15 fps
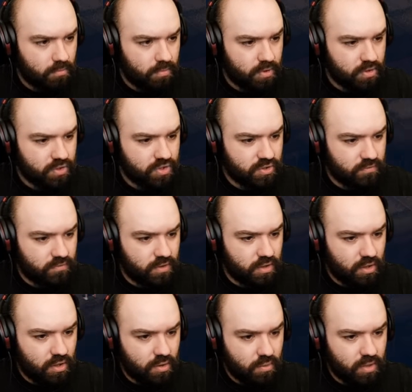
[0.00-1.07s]
Bunch of
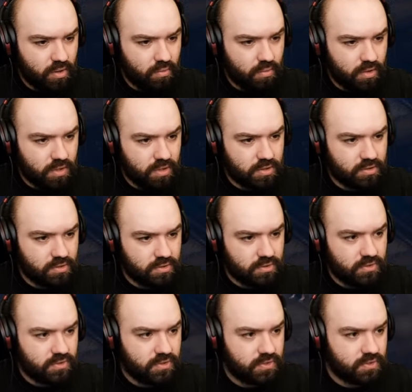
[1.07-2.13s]
glowing
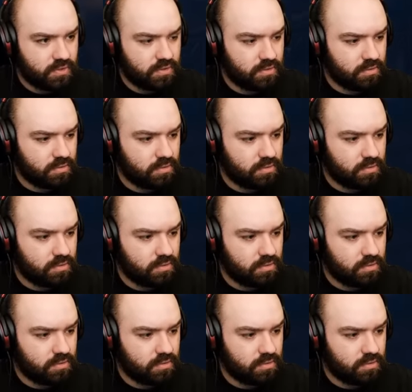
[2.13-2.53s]
ones.